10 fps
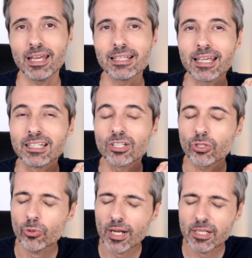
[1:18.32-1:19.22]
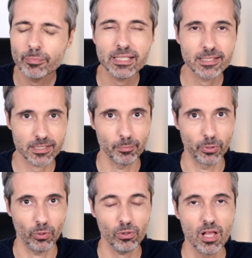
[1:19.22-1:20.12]
is incredibly
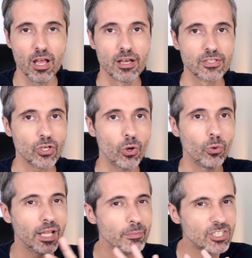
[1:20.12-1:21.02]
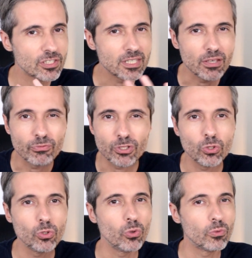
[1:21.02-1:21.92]
simple, so let me just give
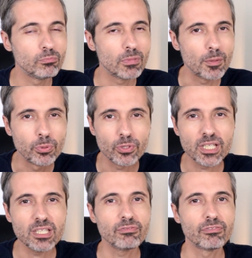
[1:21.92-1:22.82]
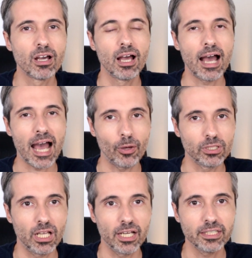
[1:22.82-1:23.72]
you a brief
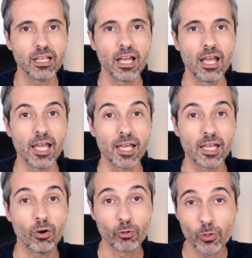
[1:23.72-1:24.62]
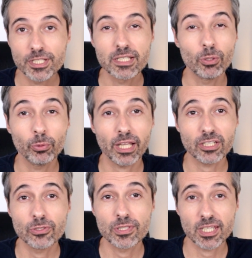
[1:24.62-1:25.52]
outline. Of course, if you would
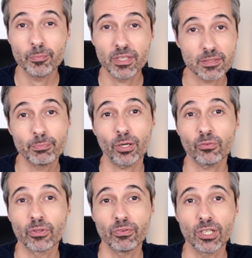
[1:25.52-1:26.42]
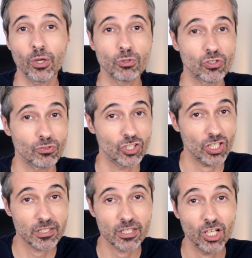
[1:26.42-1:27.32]
like to skip this part of the video,
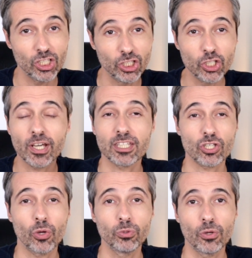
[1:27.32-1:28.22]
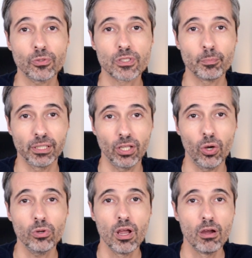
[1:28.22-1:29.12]
just look at the show notes
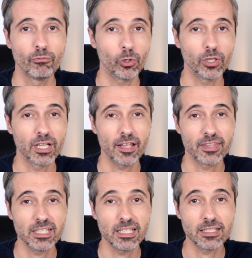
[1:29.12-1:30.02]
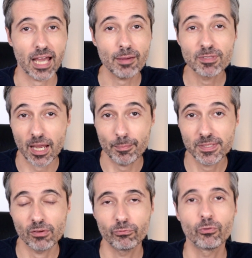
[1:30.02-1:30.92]
below for the
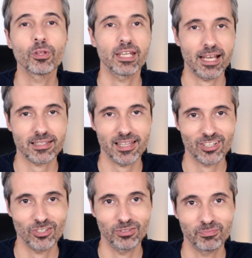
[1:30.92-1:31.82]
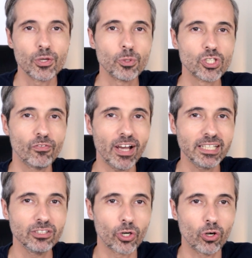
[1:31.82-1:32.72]
timestamps for the next section. So
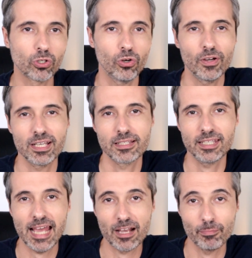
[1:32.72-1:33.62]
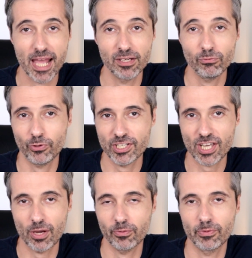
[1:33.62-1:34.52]
Giovanni Drogo is a young man fresh
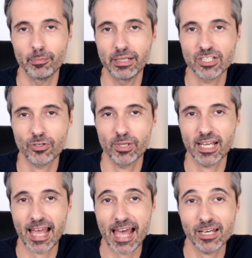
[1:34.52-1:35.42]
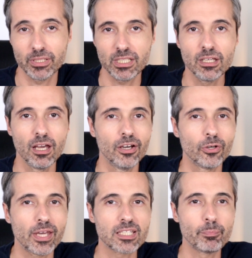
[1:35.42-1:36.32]
out of the military academy
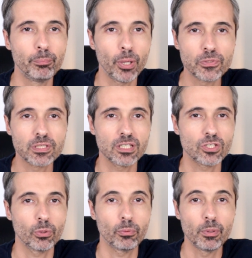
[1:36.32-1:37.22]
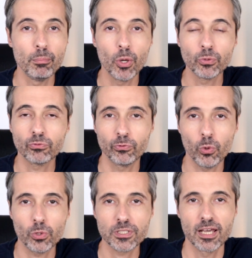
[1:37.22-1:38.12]
who gets posted to a remote
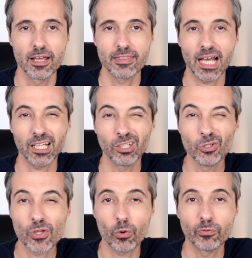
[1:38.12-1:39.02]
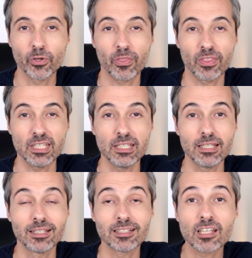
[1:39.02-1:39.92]
fort that looks over
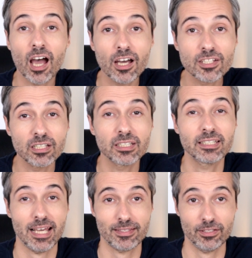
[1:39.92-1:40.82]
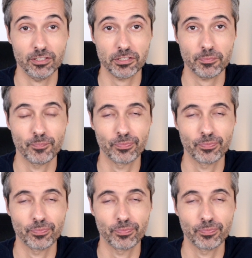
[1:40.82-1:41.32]
the Tartar desert.